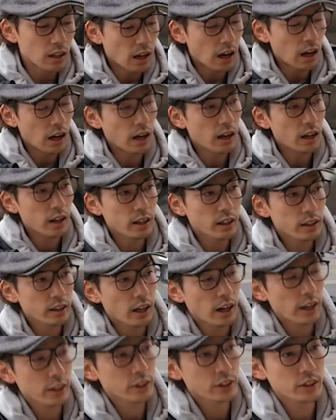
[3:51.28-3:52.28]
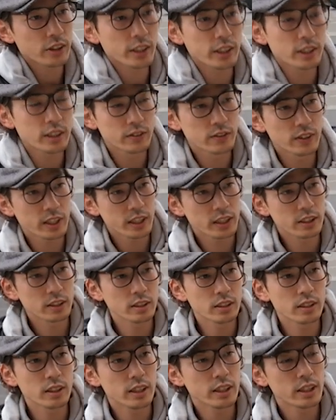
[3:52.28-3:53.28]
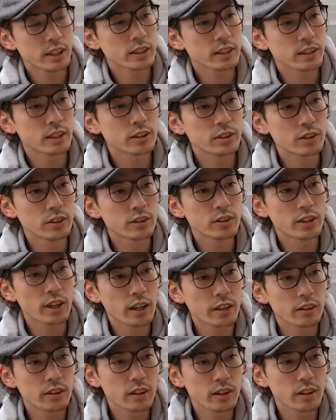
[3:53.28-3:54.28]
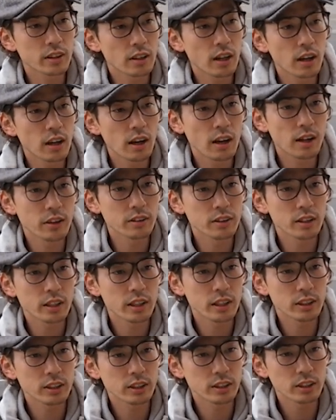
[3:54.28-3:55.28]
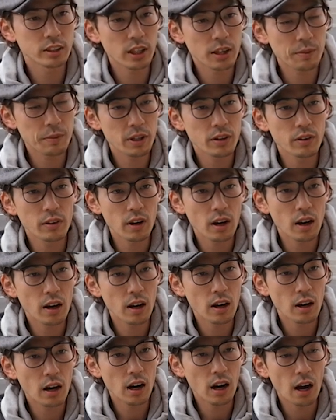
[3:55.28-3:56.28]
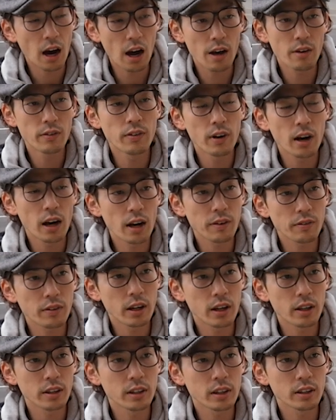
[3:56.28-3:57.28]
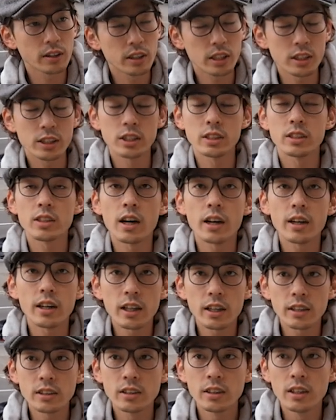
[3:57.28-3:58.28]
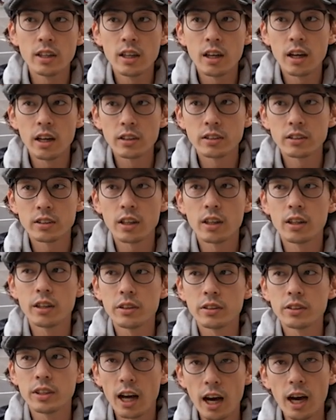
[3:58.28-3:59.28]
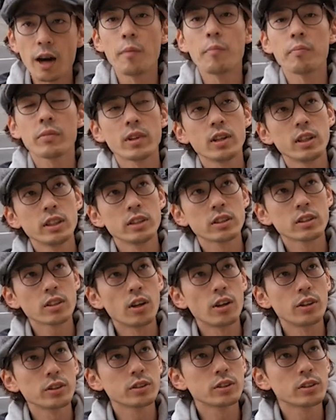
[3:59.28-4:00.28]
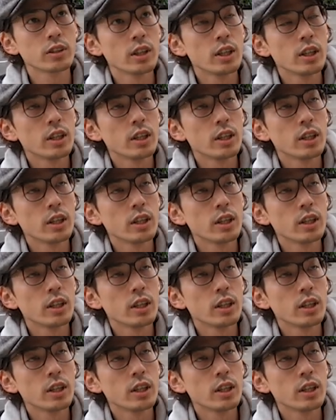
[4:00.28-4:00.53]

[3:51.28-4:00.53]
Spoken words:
Actually, it's very easy to get around the JB High Five and the DigiDirect. So yeah, it costs